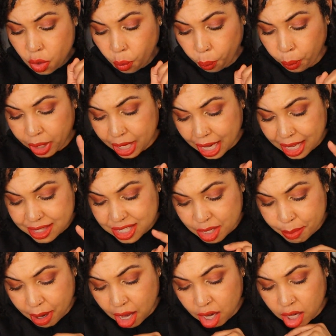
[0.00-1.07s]
When I
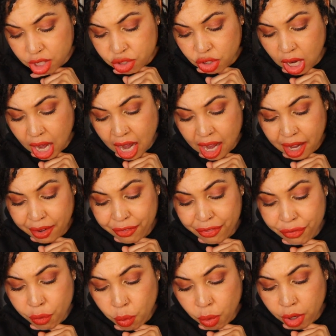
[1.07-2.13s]
did my under eye
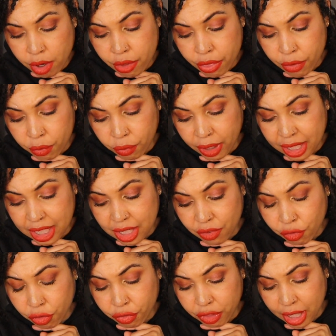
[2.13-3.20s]
for the
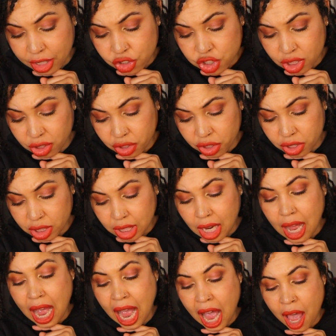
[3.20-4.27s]
Radiant Reflection look,
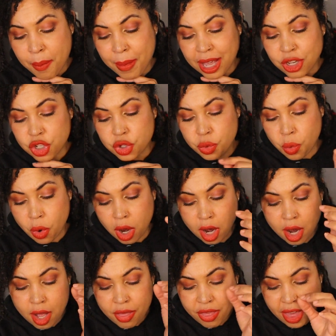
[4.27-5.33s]
I made
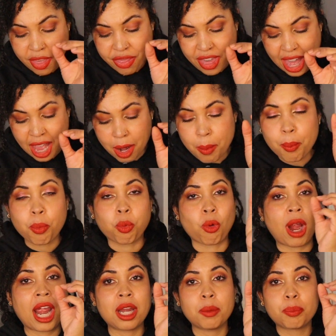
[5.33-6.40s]
sure that that
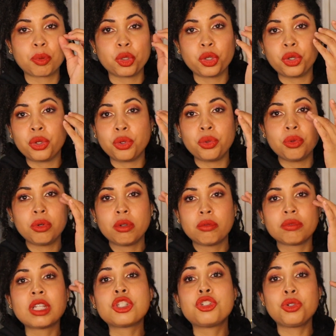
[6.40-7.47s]
bright blue,
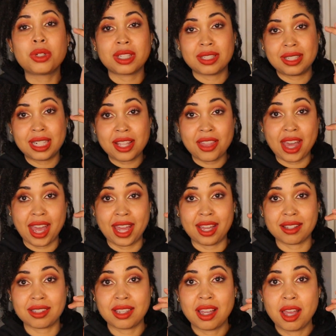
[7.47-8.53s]
that you could see
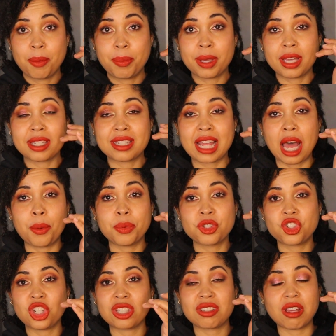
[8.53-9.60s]
that, because that
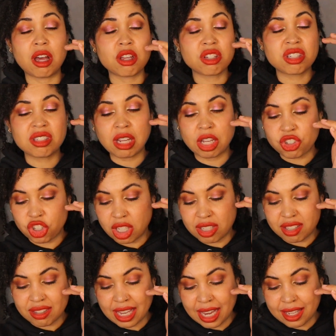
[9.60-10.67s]
was just such a
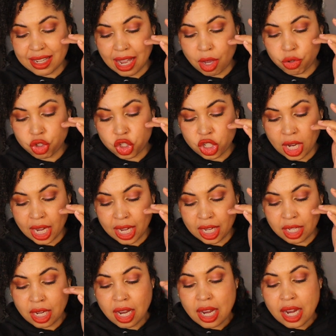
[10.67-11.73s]
standout
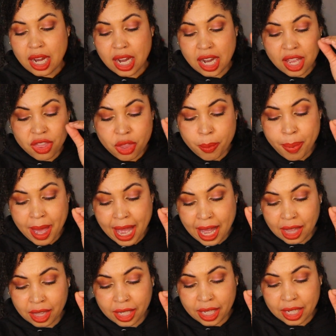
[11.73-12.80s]
shade in the
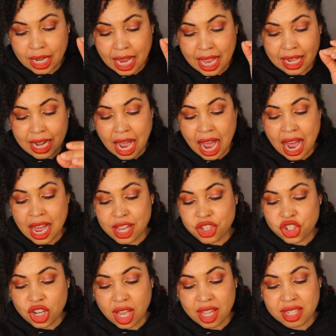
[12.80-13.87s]
palette, and I
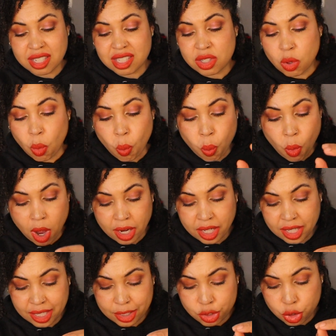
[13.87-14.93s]
just
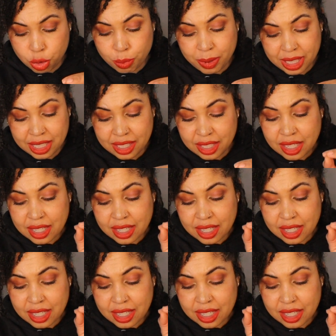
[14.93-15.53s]
wanted it to be